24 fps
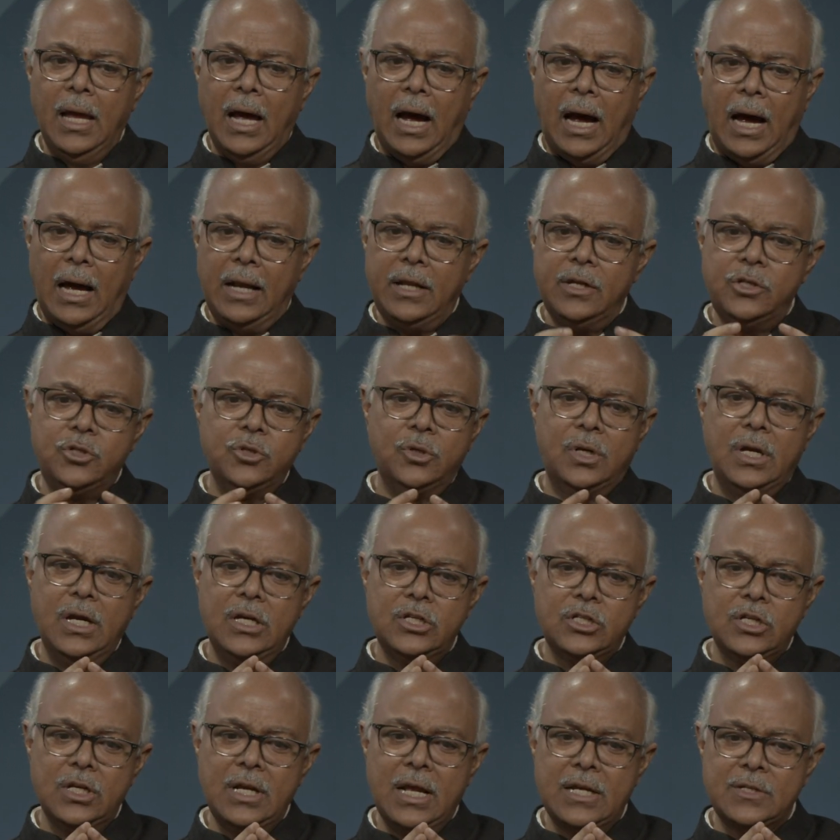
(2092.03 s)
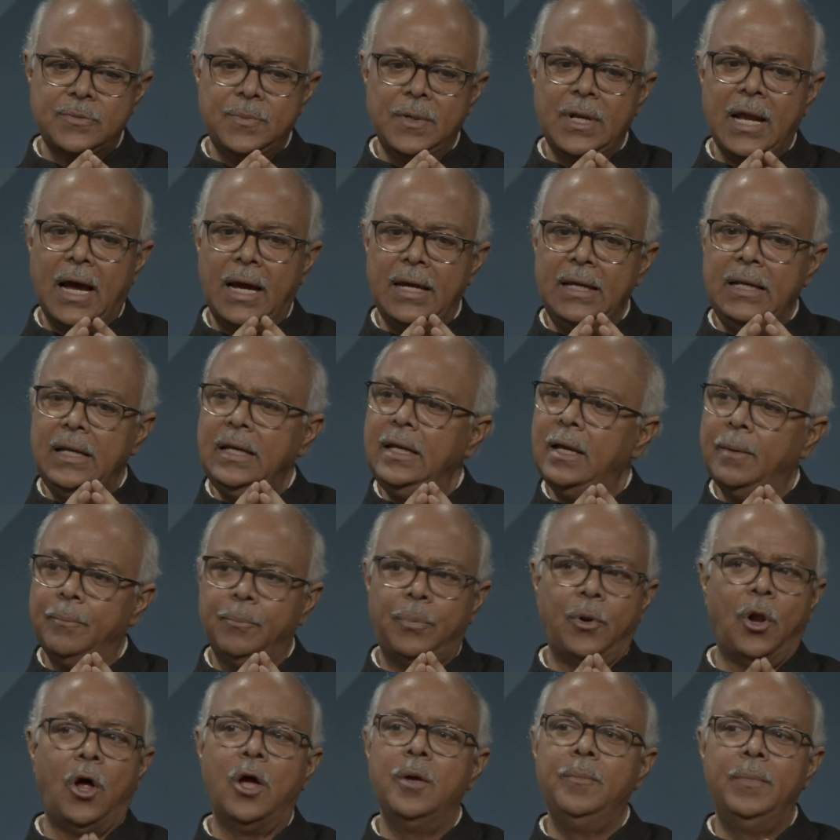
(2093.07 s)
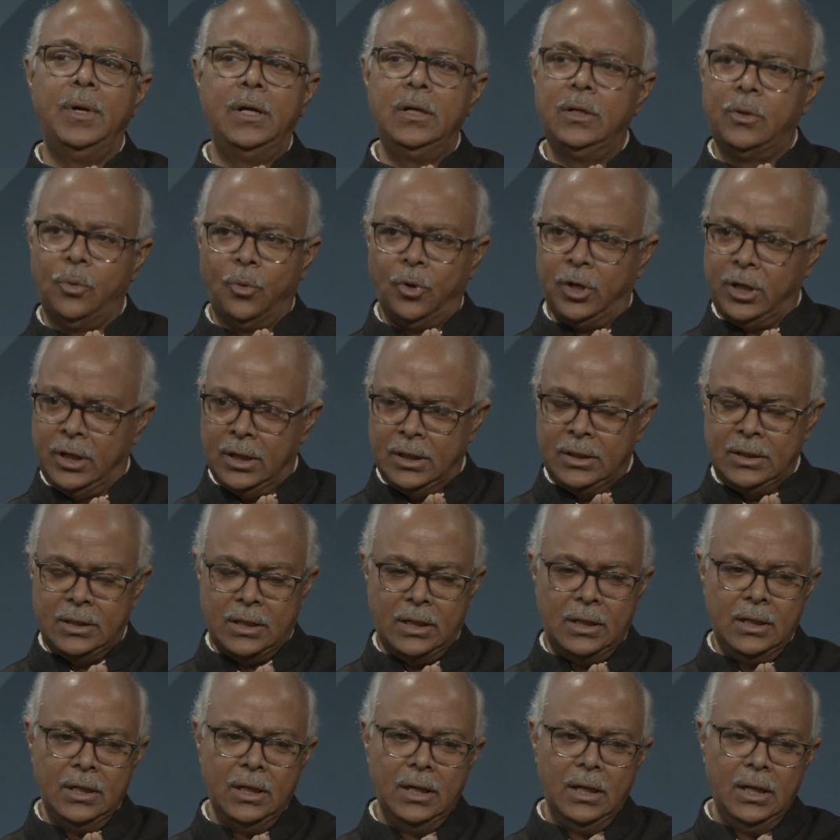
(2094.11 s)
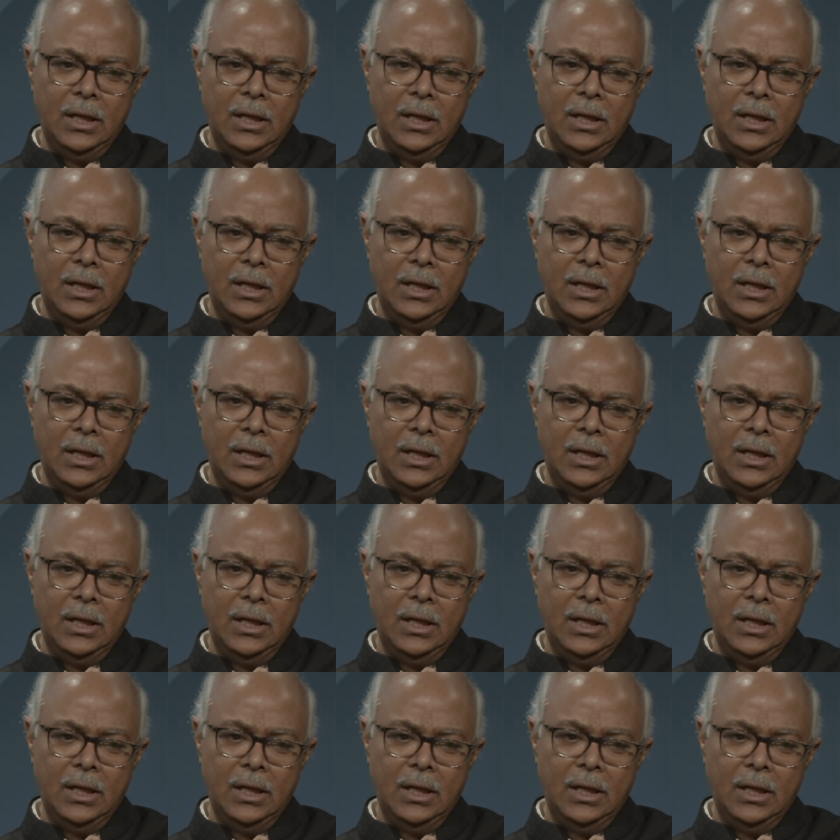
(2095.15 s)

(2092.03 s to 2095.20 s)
our education has been highly employment oriented.